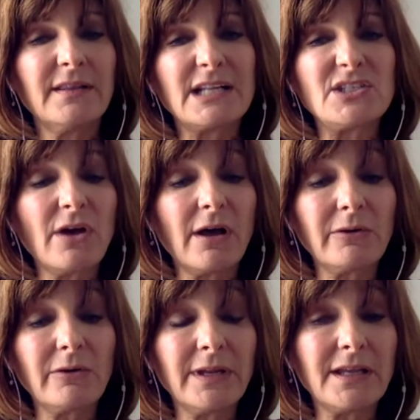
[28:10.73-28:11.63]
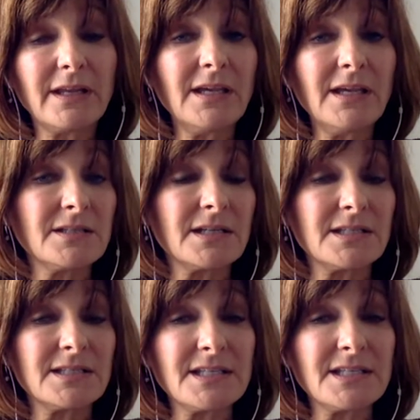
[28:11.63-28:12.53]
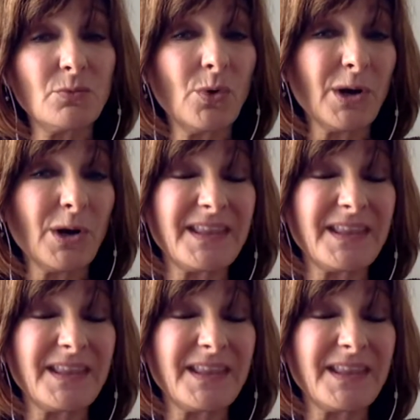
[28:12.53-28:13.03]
that's not only the key to success in work,